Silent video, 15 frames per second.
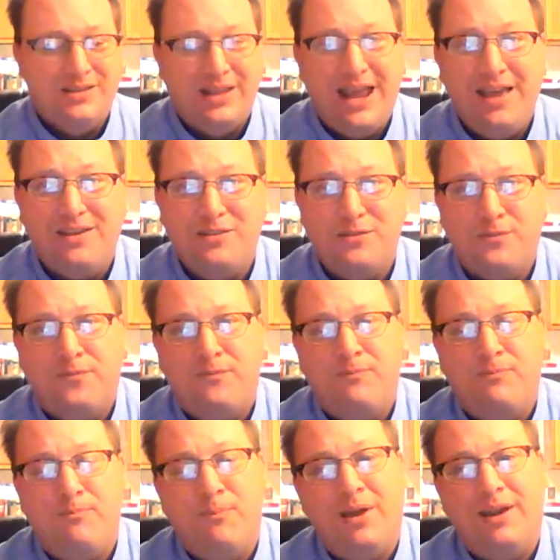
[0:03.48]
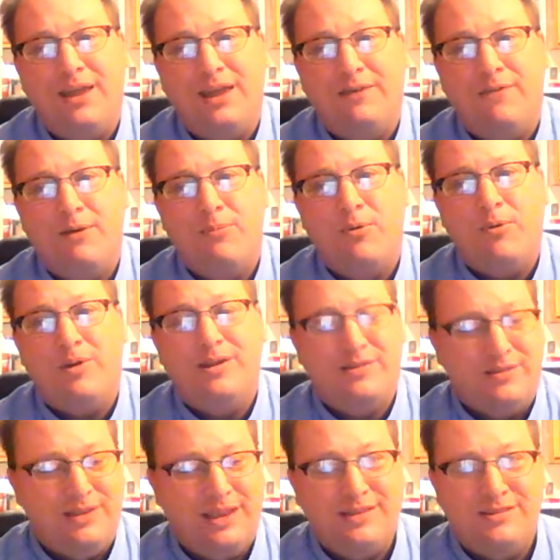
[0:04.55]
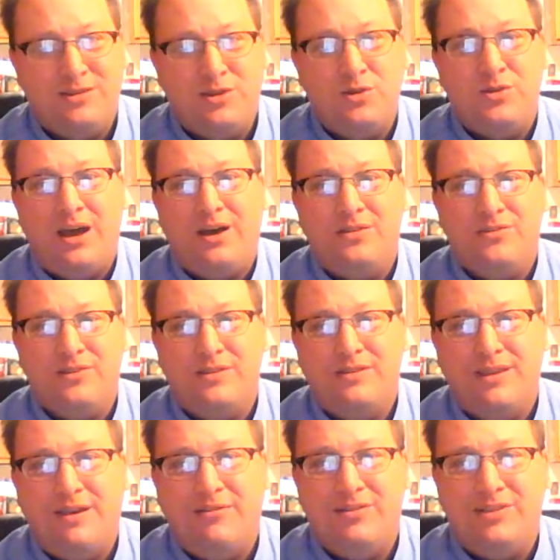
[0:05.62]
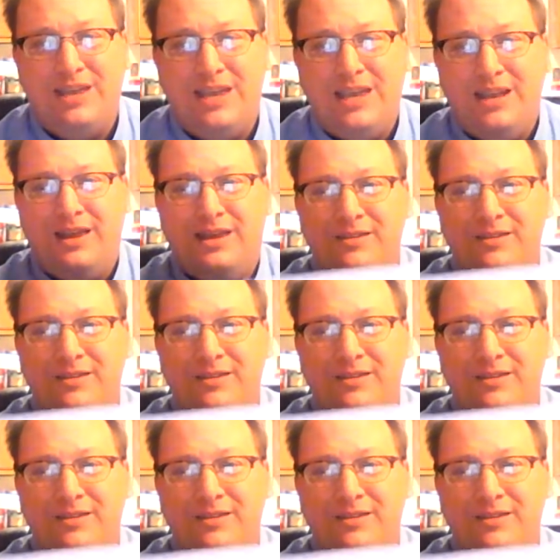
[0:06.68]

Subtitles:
Today is Monday, February 6th, 2017,